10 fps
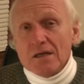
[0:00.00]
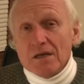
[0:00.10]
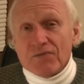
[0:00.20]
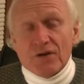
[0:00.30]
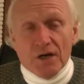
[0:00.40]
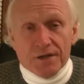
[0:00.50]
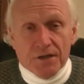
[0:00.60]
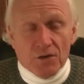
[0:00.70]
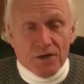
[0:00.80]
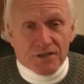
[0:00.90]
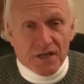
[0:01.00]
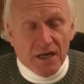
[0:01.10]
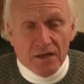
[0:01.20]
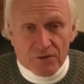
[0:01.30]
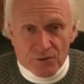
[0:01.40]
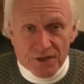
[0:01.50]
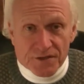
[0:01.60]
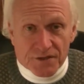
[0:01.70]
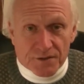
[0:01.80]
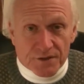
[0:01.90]
If you're not in the USA,
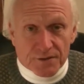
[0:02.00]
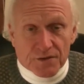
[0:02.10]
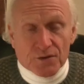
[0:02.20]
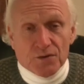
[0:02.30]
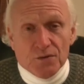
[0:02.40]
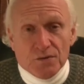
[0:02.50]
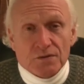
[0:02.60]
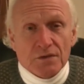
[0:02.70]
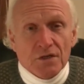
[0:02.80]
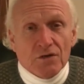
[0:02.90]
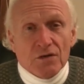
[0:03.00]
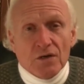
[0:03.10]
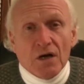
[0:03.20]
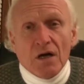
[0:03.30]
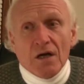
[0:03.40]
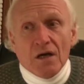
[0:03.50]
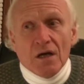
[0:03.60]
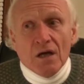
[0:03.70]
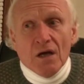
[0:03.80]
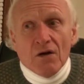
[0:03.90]

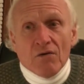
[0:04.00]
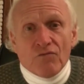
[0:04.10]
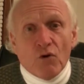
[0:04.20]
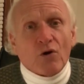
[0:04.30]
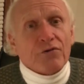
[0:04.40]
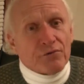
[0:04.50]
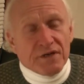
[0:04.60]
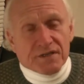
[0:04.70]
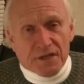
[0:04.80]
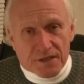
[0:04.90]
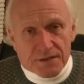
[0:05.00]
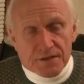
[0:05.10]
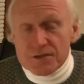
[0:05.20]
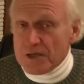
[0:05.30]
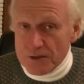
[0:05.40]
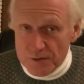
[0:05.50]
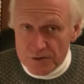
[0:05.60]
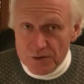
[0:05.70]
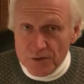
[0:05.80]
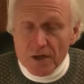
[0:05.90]

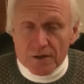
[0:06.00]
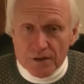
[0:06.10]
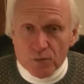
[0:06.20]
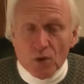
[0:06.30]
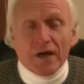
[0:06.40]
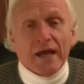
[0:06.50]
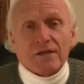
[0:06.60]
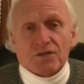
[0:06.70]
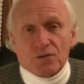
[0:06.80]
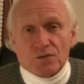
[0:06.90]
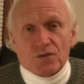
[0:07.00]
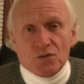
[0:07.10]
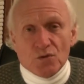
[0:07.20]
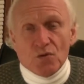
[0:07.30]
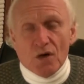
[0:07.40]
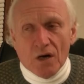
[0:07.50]
302-436-0200 will get you to